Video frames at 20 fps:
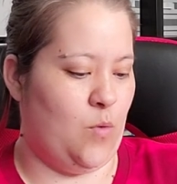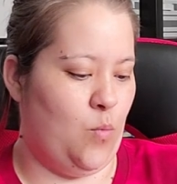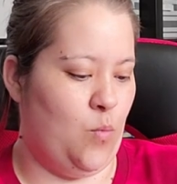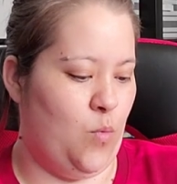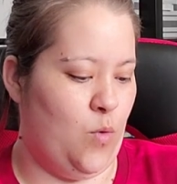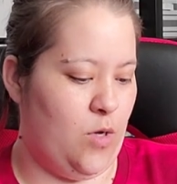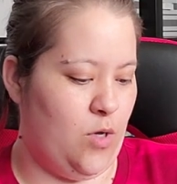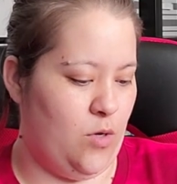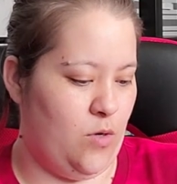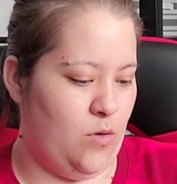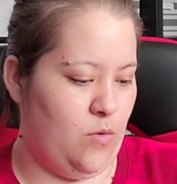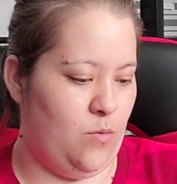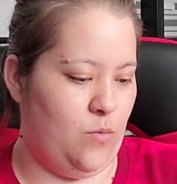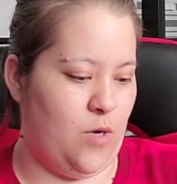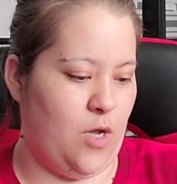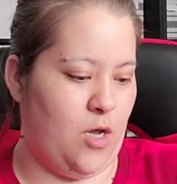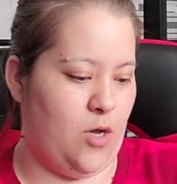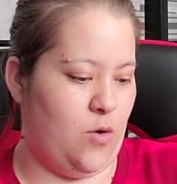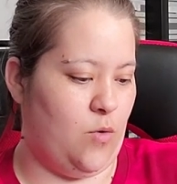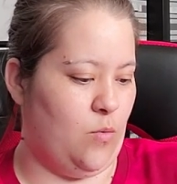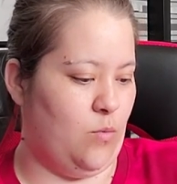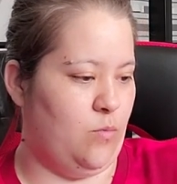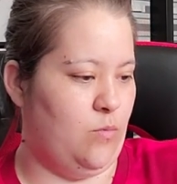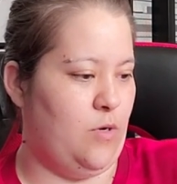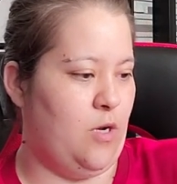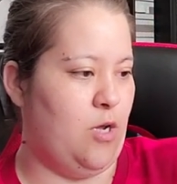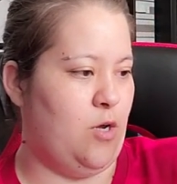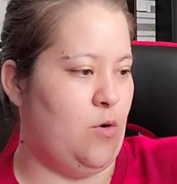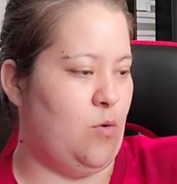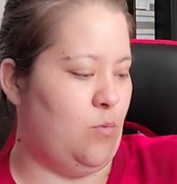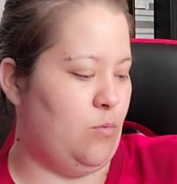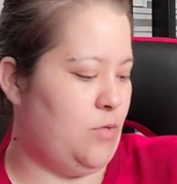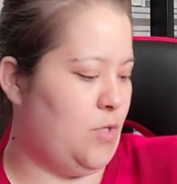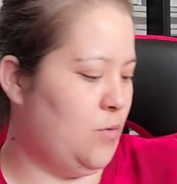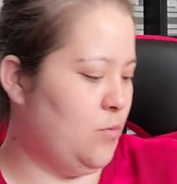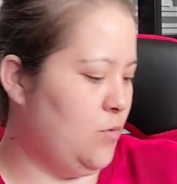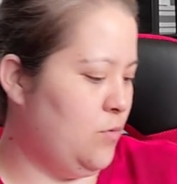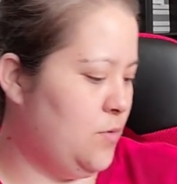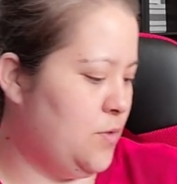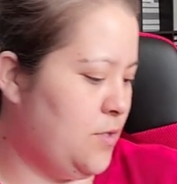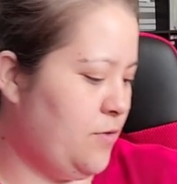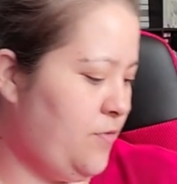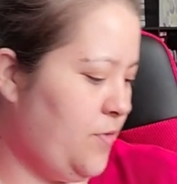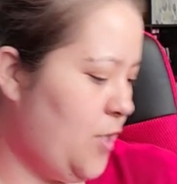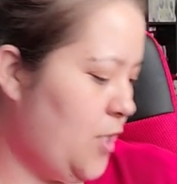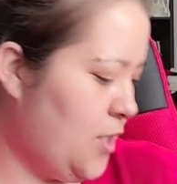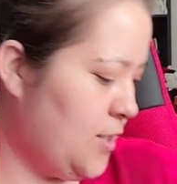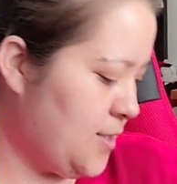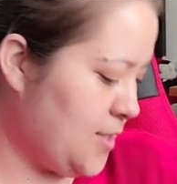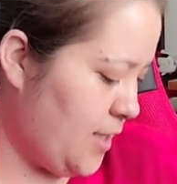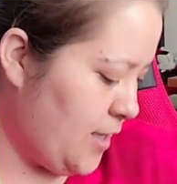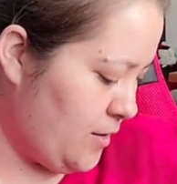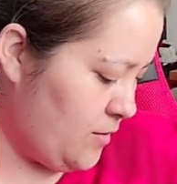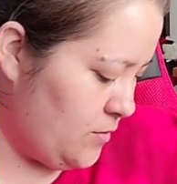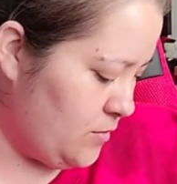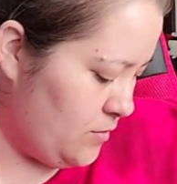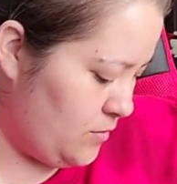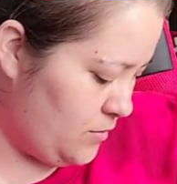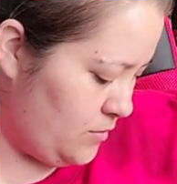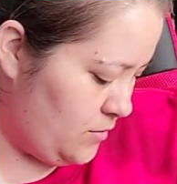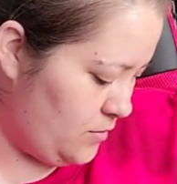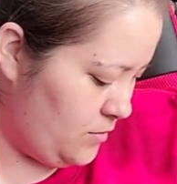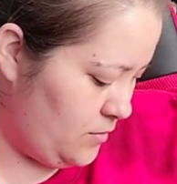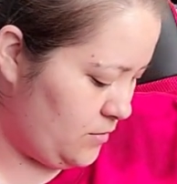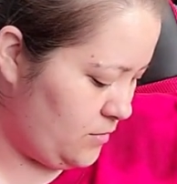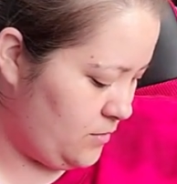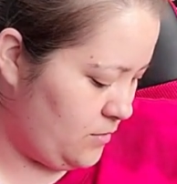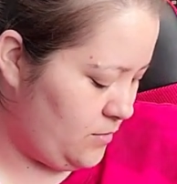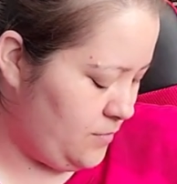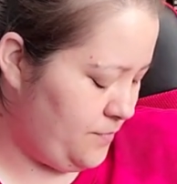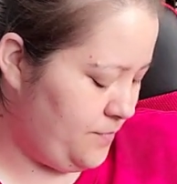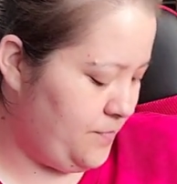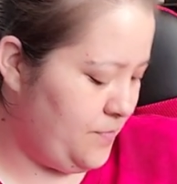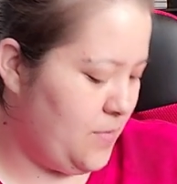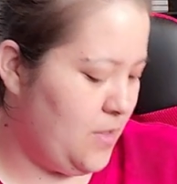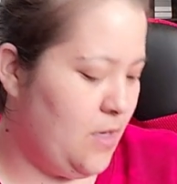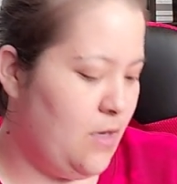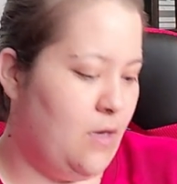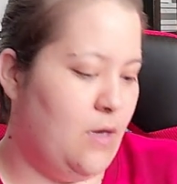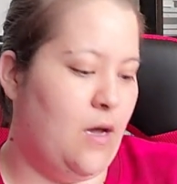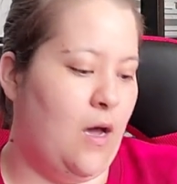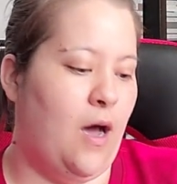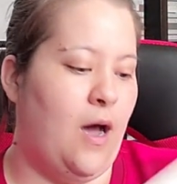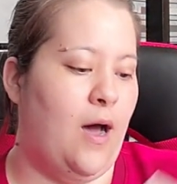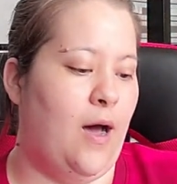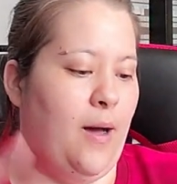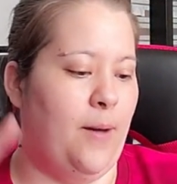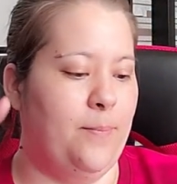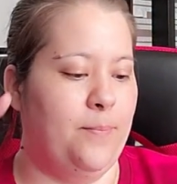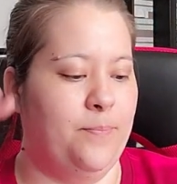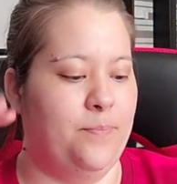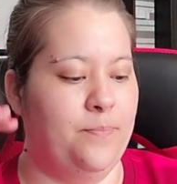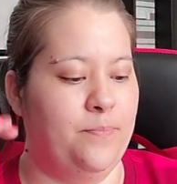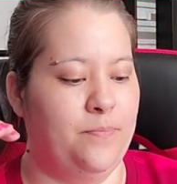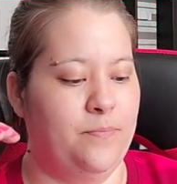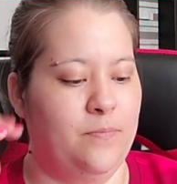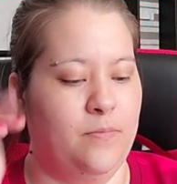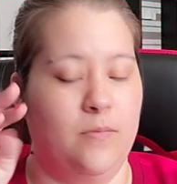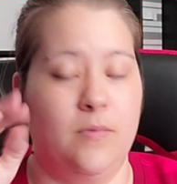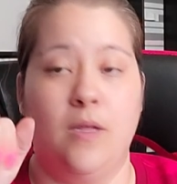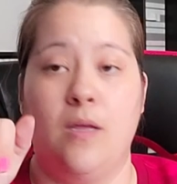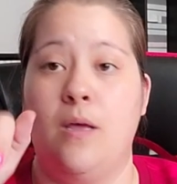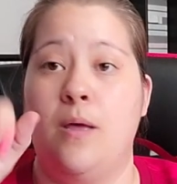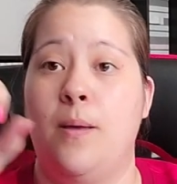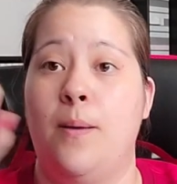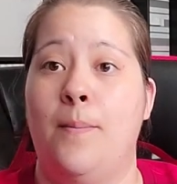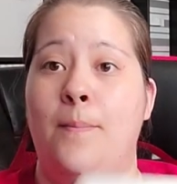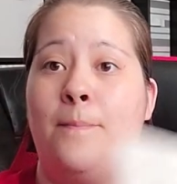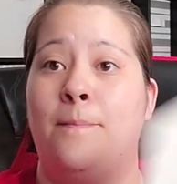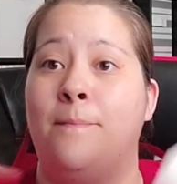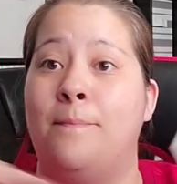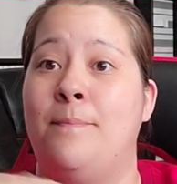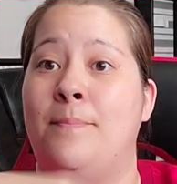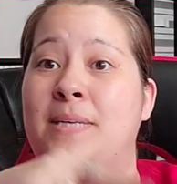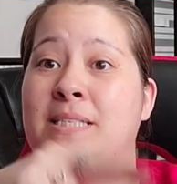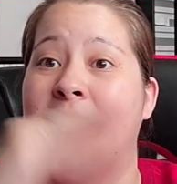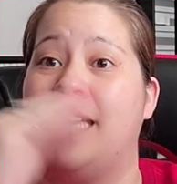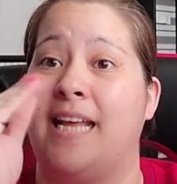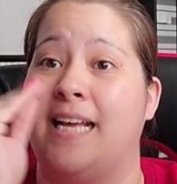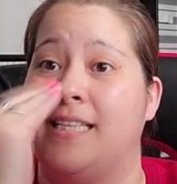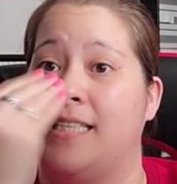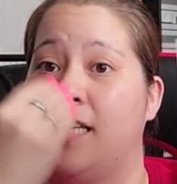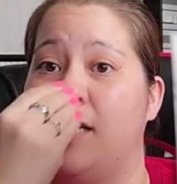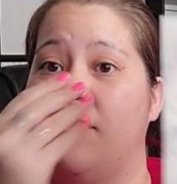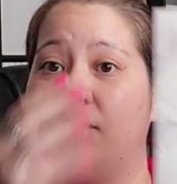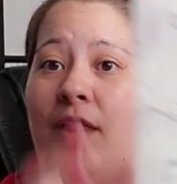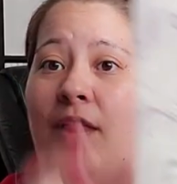Woo, no, no, don't lose the floss now. Um, Miss Dancing